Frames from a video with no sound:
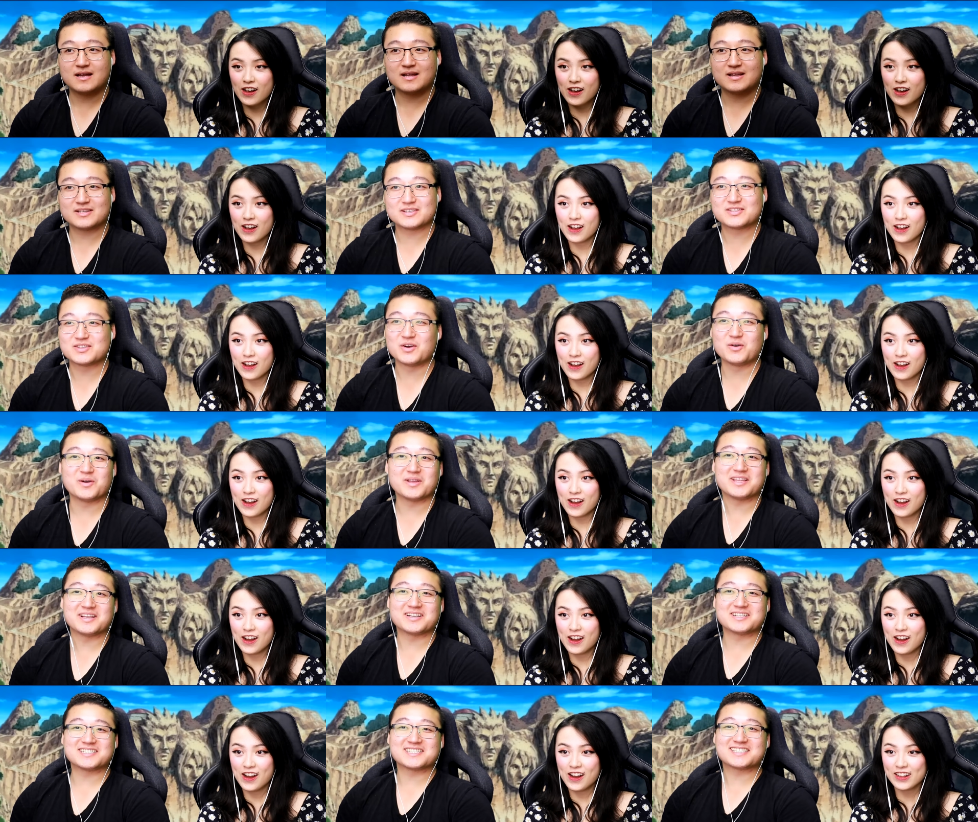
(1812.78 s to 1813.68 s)
Speaker 1: There's no way they're
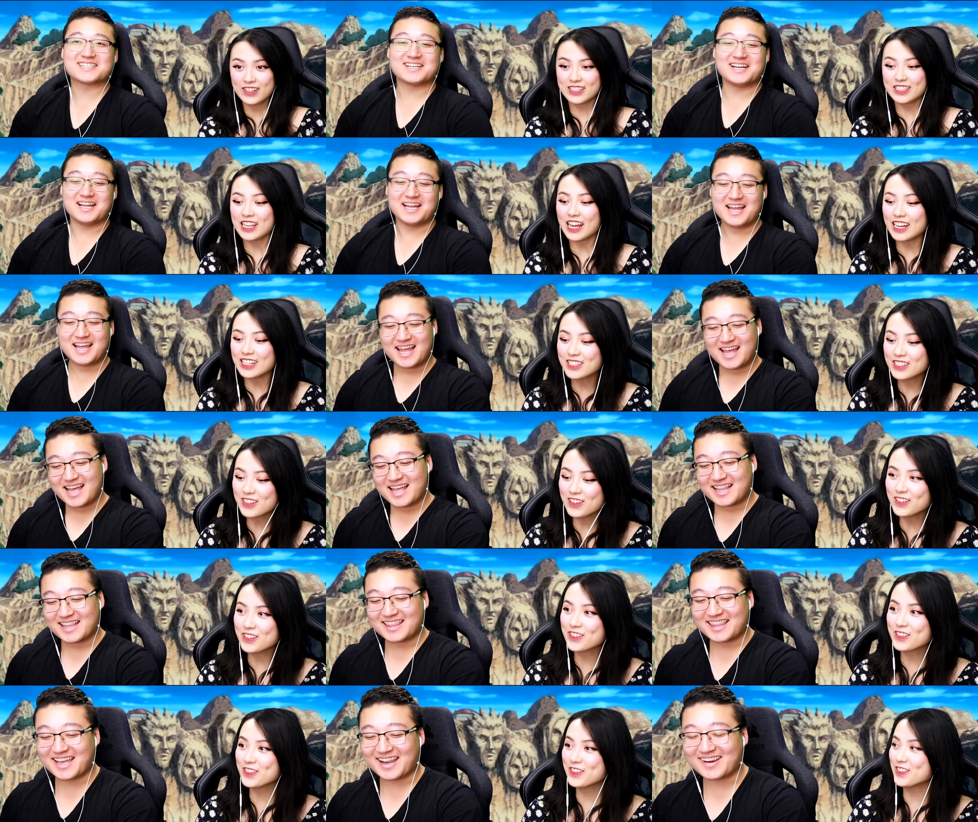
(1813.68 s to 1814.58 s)
just gonna. That's so cool!
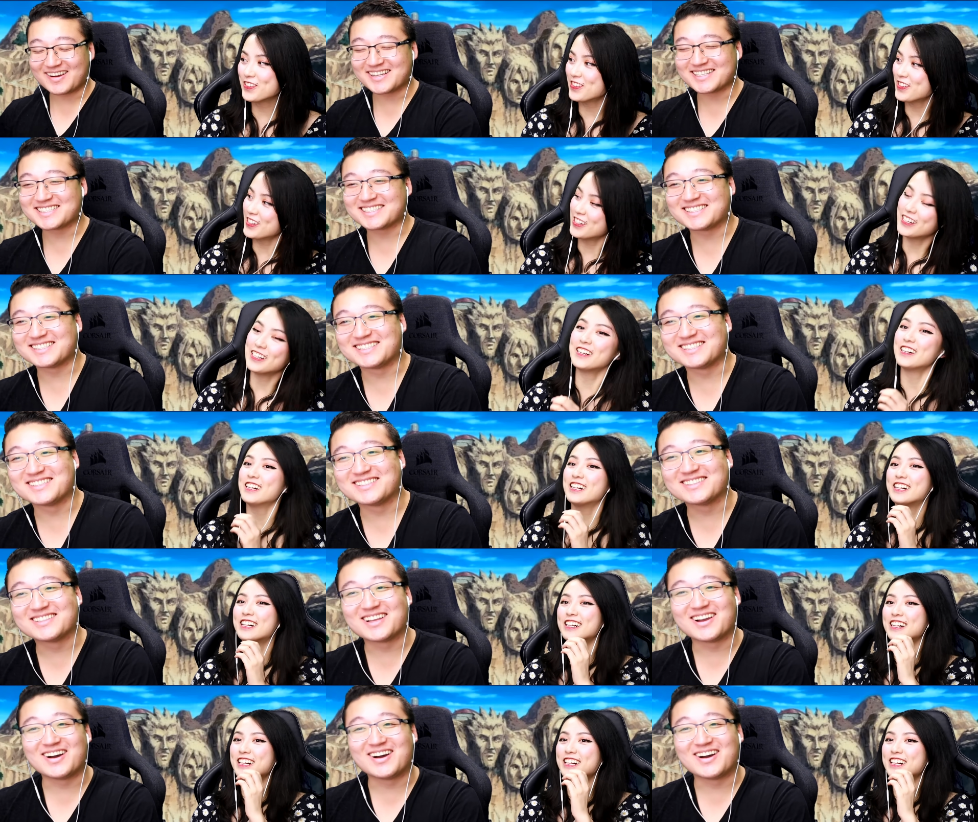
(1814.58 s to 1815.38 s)
There is no